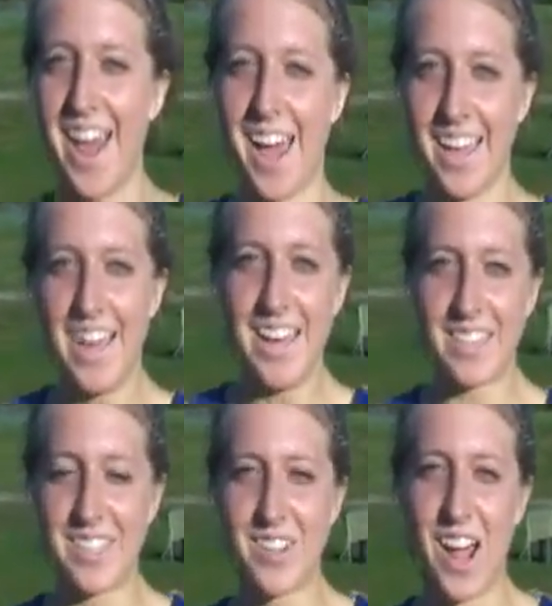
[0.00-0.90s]
and I
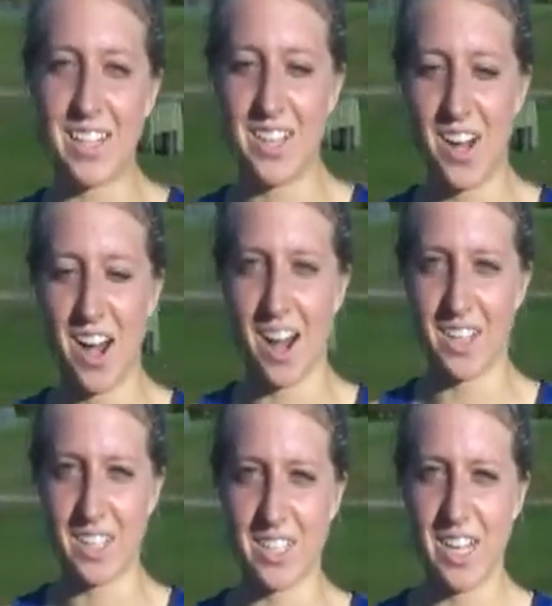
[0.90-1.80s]
just tried to uh,
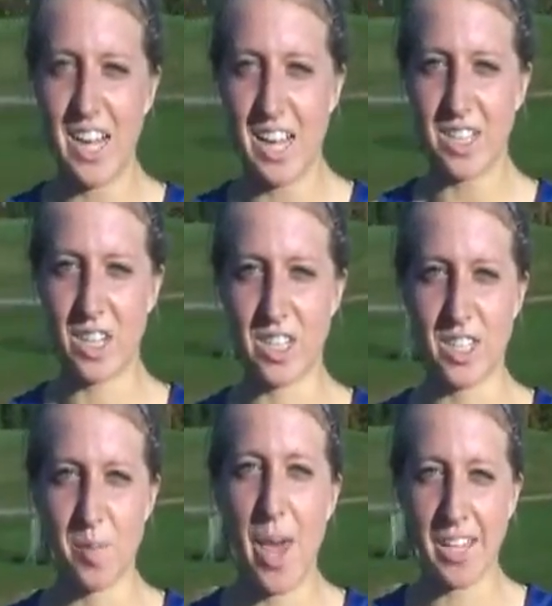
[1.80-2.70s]
just
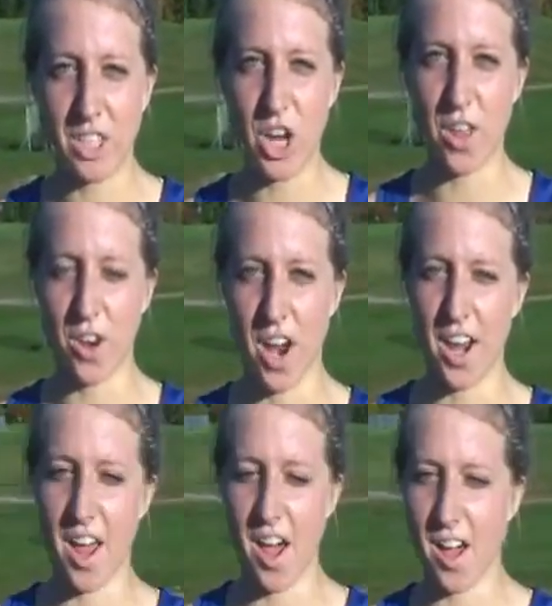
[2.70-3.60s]
just pace each other
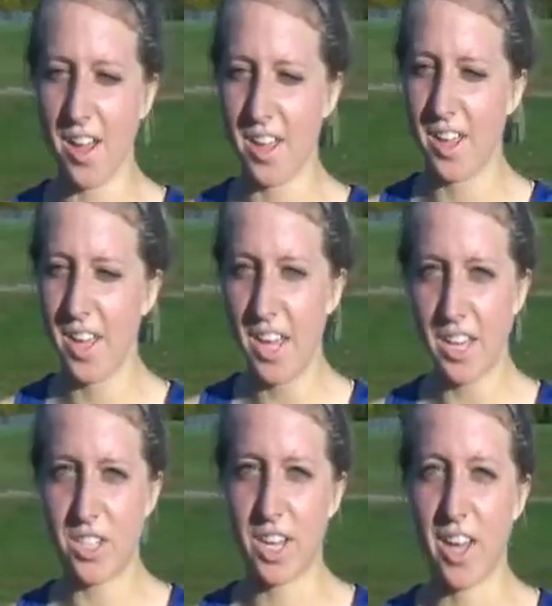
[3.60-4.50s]
and uh,
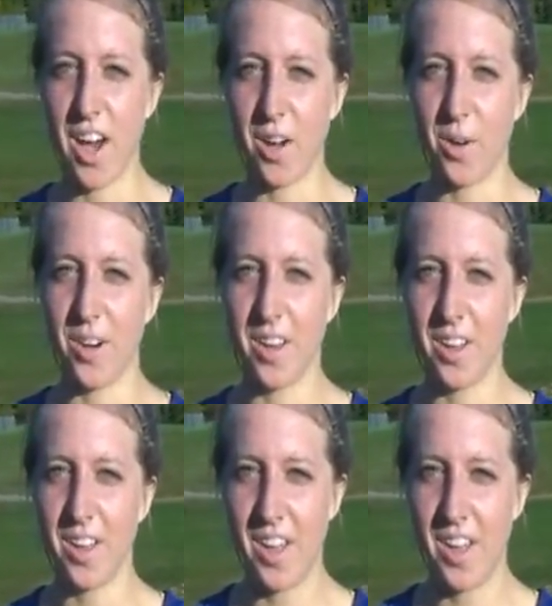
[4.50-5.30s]
right. see uh, who. Would...